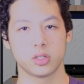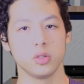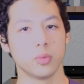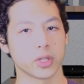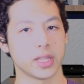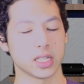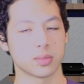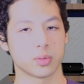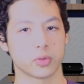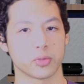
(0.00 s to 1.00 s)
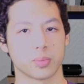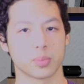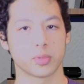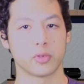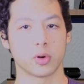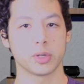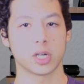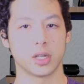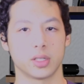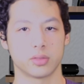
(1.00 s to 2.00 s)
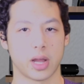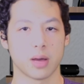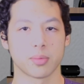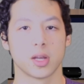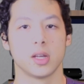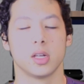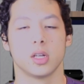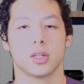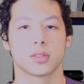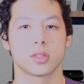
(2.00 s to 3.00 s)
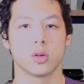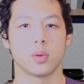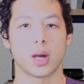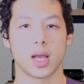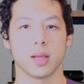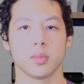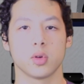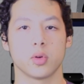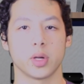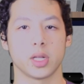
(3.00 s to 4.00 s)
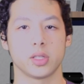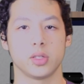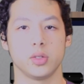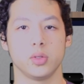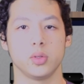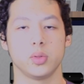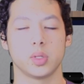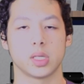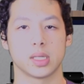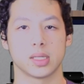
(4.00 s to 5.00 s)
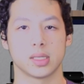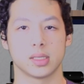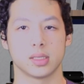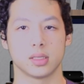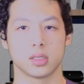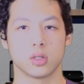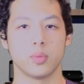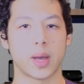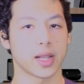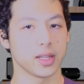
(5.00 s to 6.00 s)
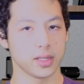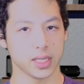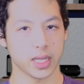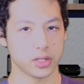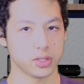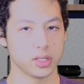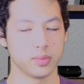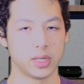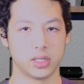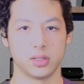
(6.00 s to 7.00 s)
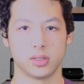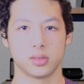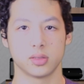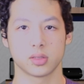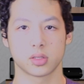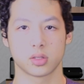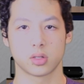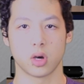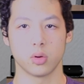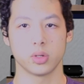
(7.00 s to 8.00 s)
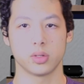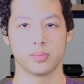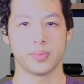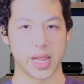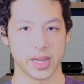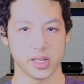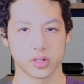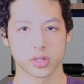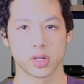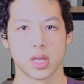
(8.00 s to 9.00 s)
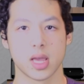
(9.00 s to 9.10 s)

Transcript: Two more things before we call it a wrap. So I'm going to go back into the HTML code page.